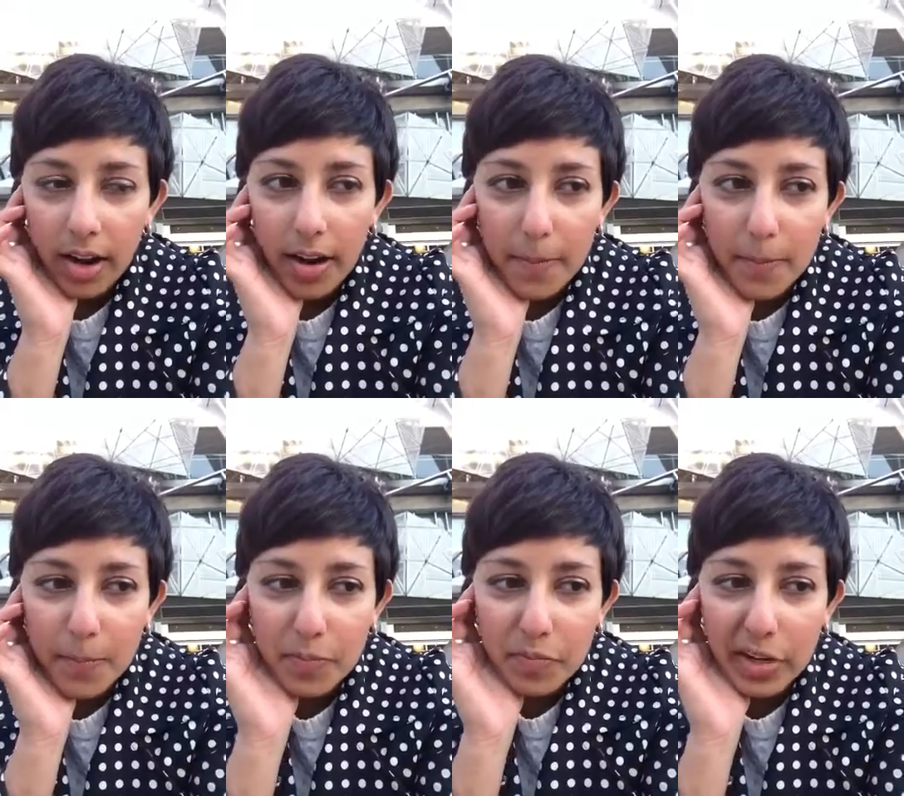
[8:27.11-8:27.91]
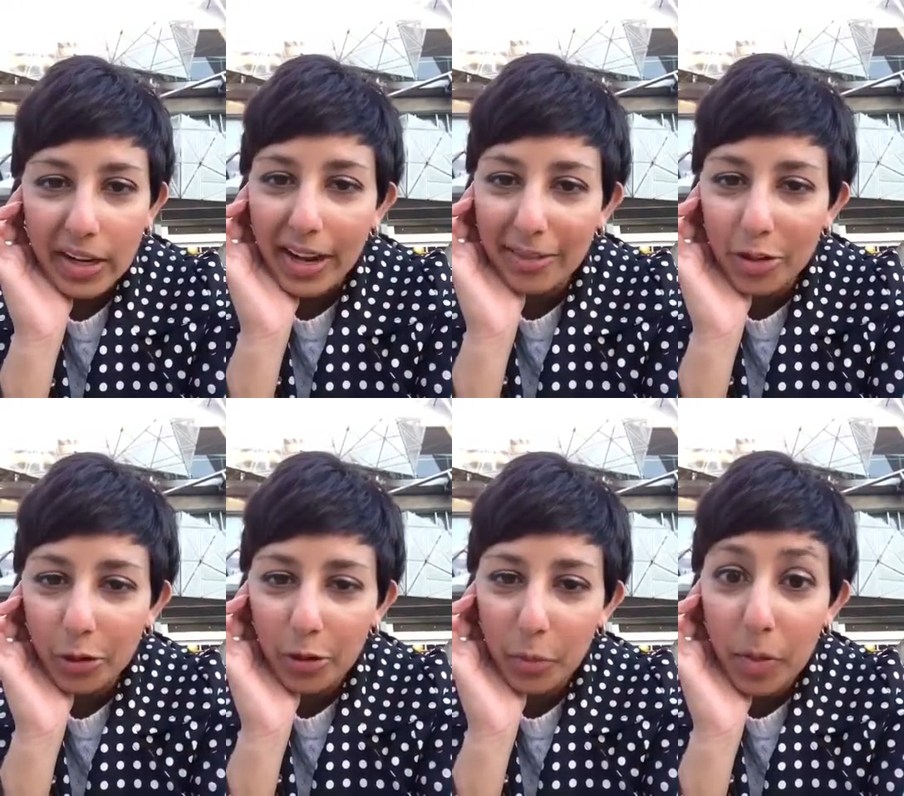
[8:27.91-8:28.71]
Um, I
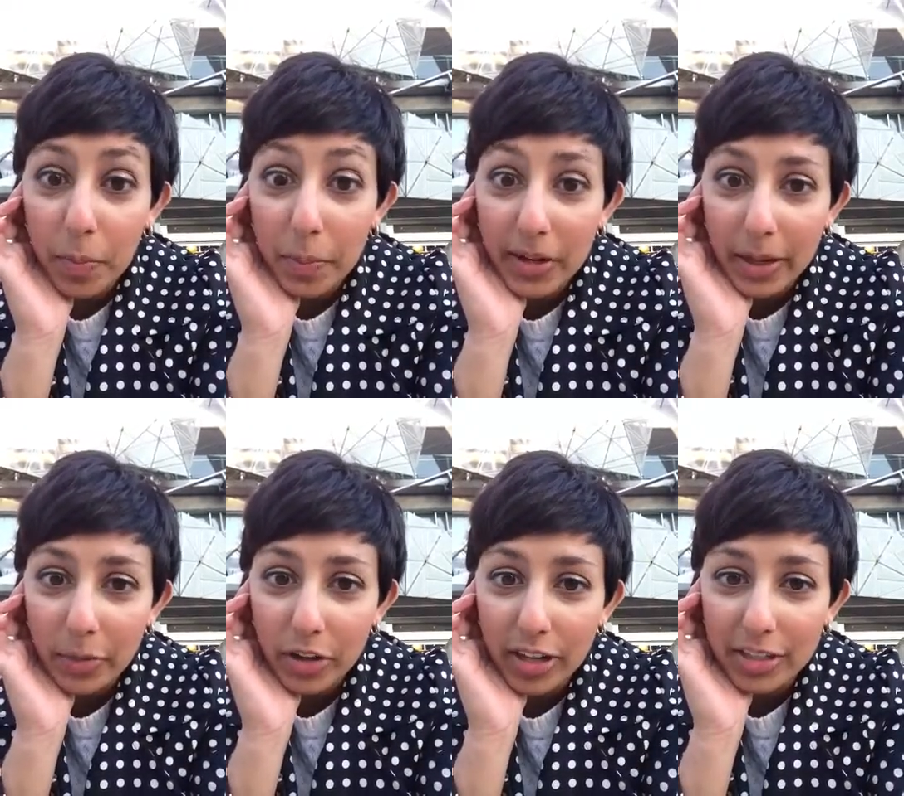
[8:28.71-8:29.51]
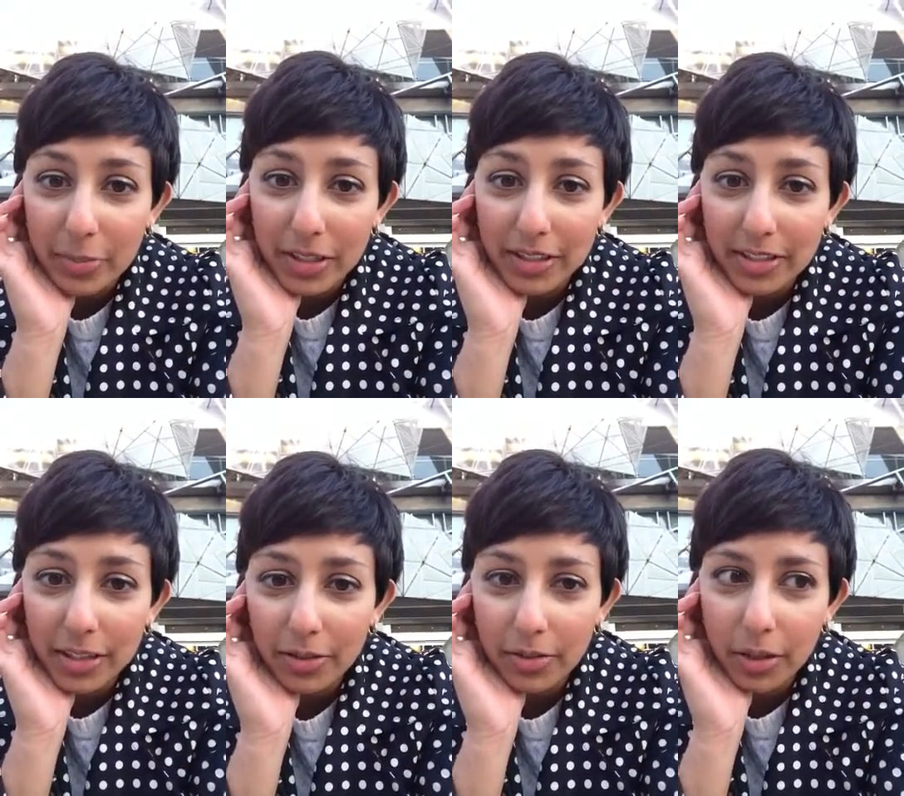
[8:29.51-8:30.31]
call them wimpy pickup trucks because
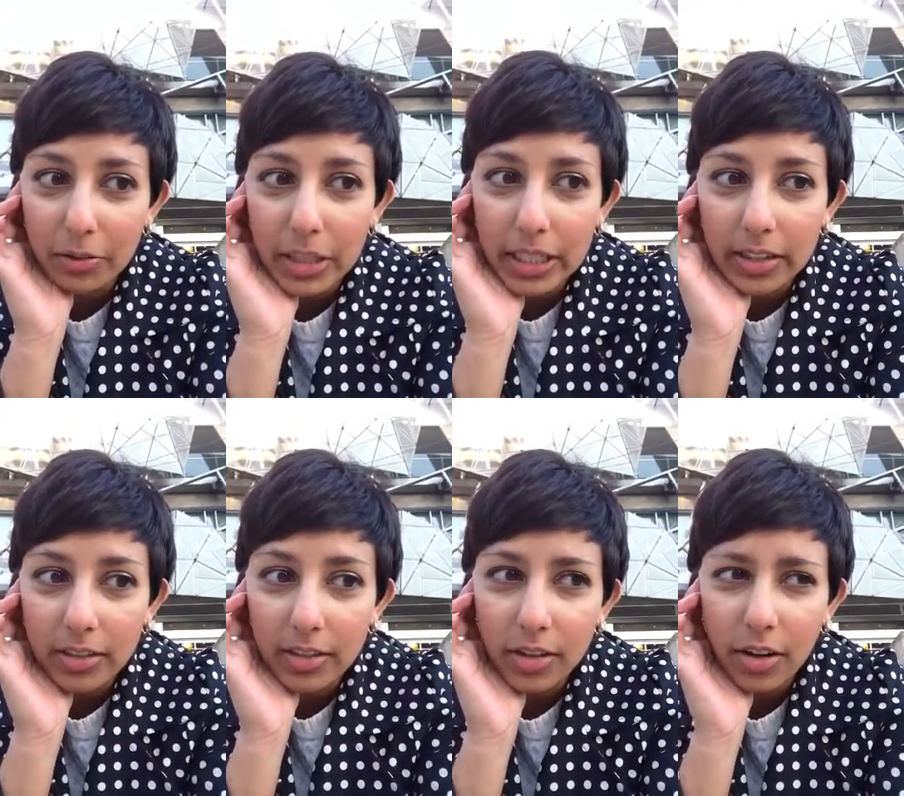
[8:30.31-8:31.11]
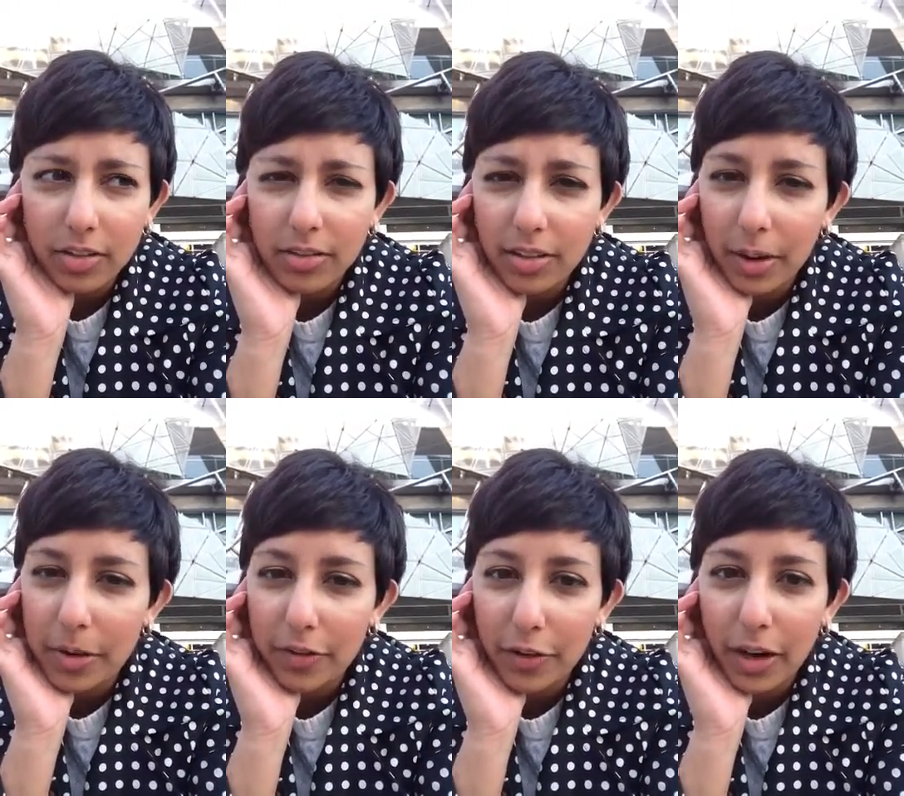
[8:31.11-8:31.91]
they're they're really not. I
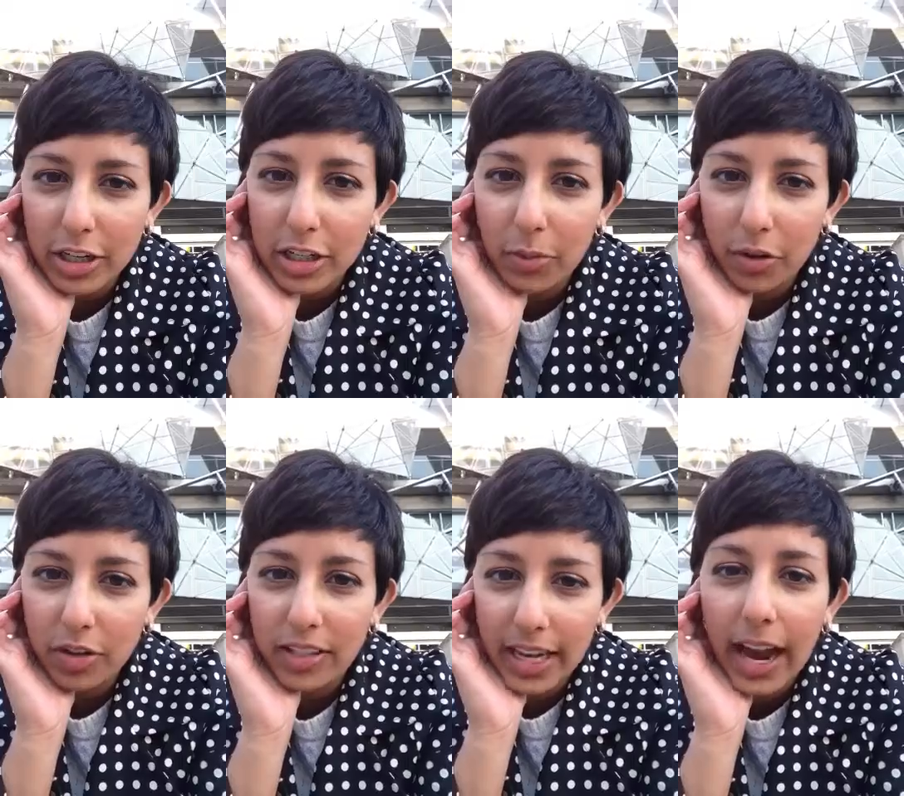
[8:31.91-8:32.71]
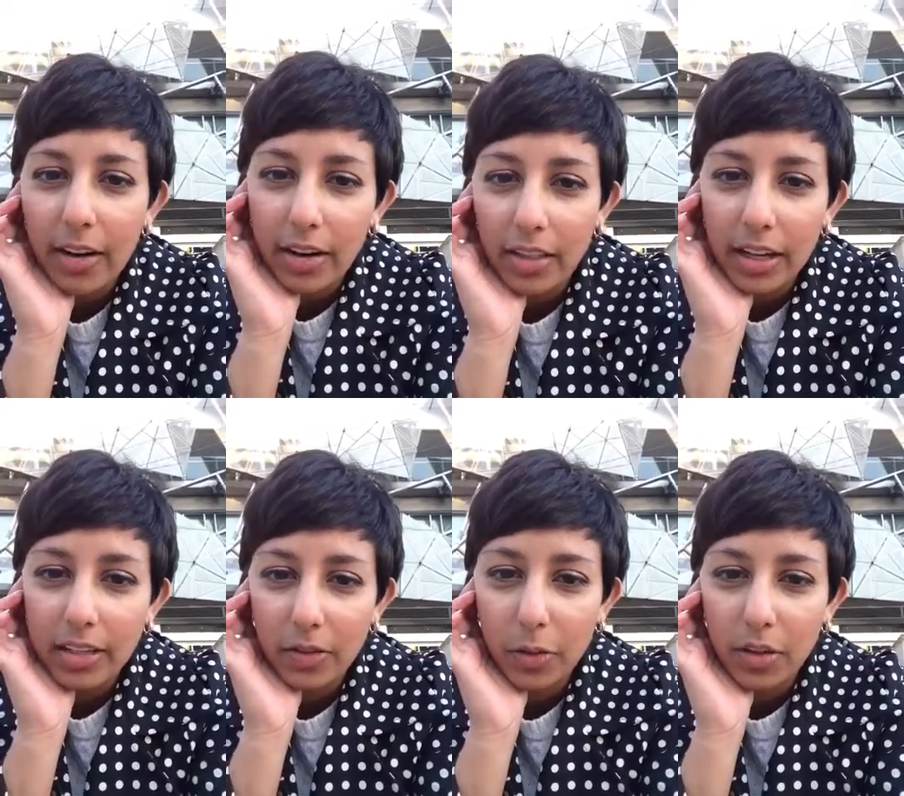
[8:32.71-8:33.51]
mean, if you actually wanted to carry
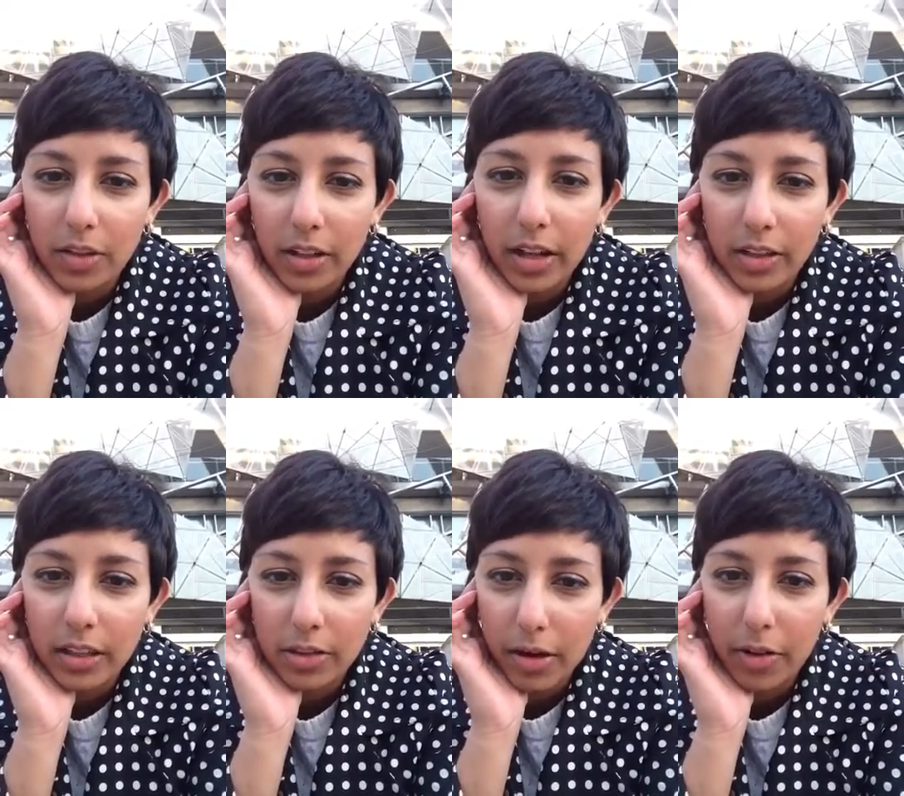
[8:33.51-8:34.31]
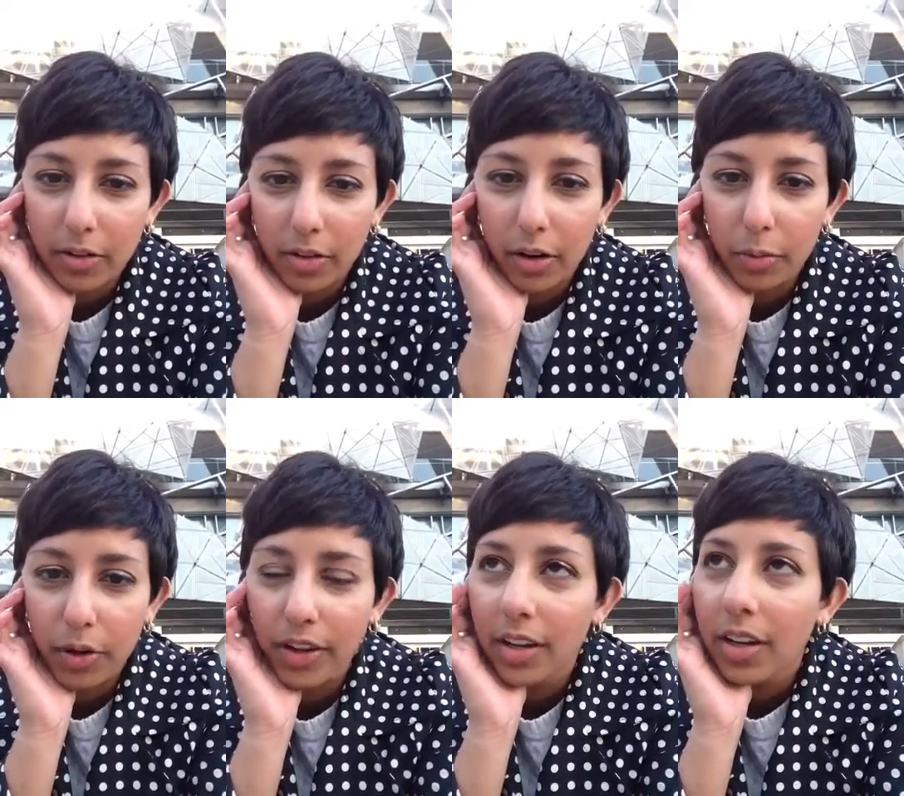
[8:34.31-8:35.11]
things, if you wanted to lug things around on, on
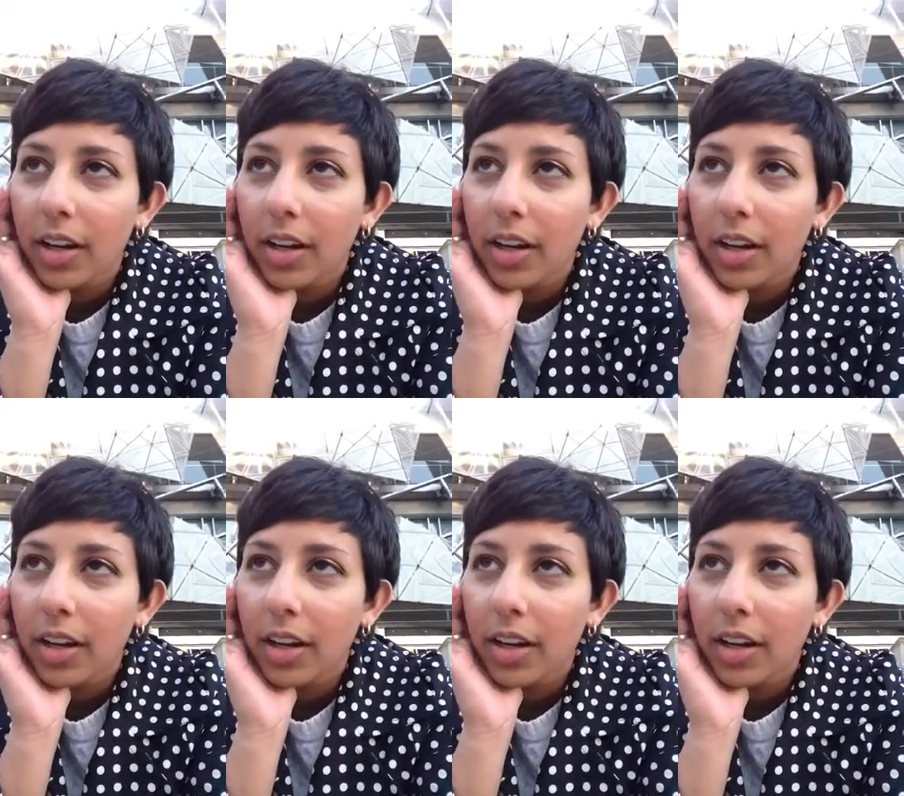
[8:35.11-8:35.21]
one,